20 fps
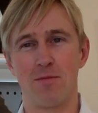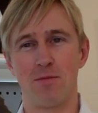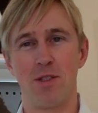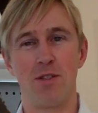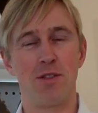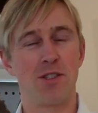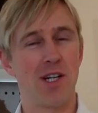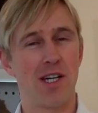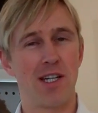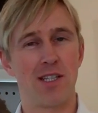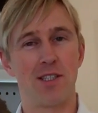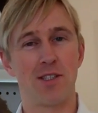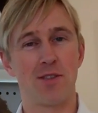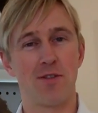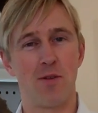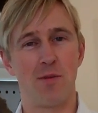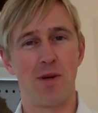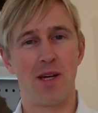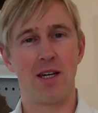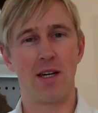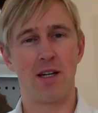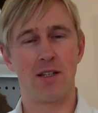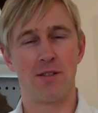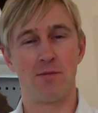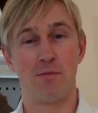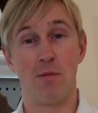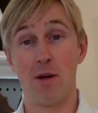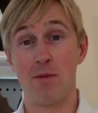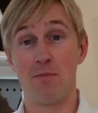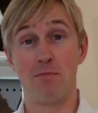new change for me.
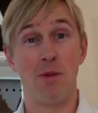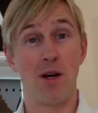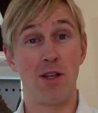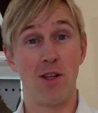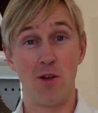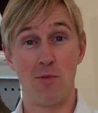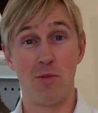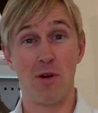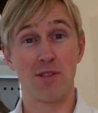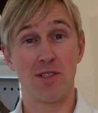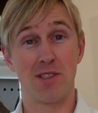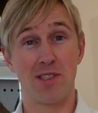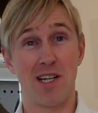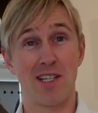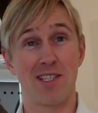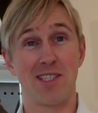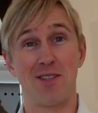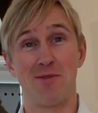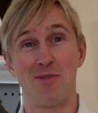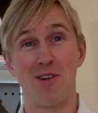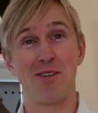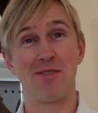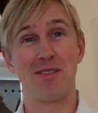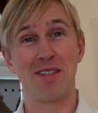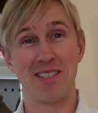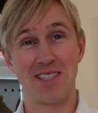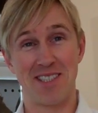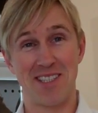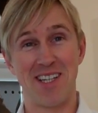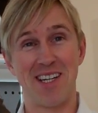And my new boss is actually
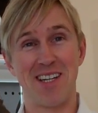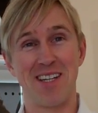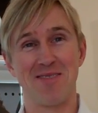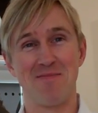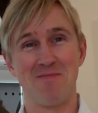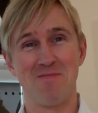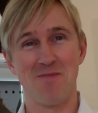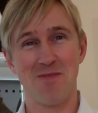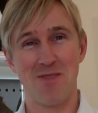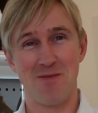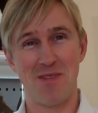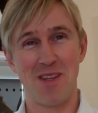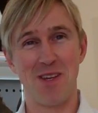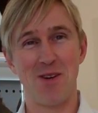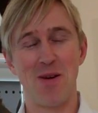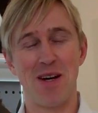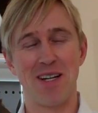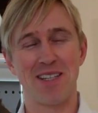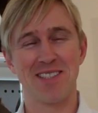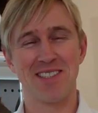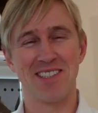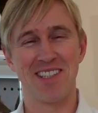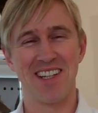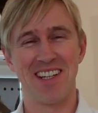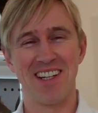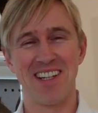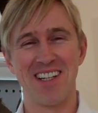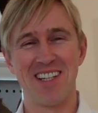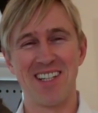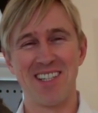arriving today from the US,
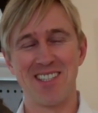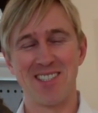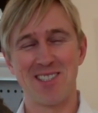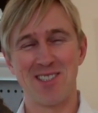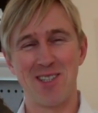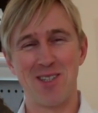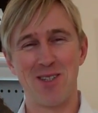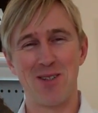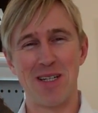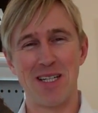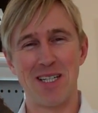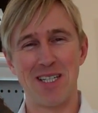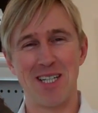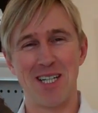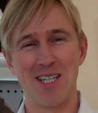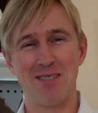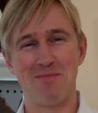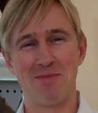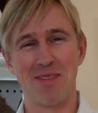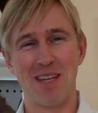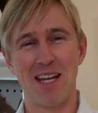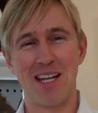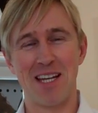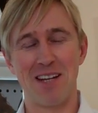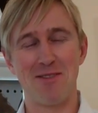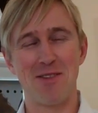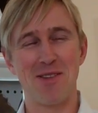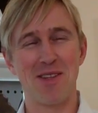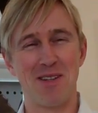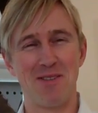so I'm
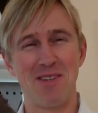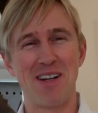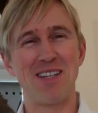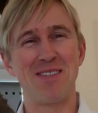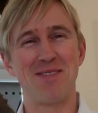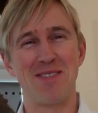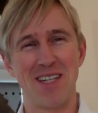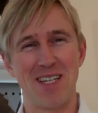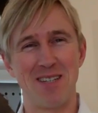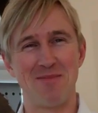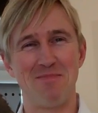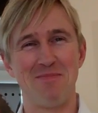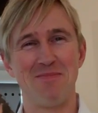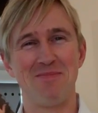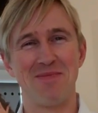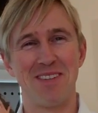getting everything ready for him.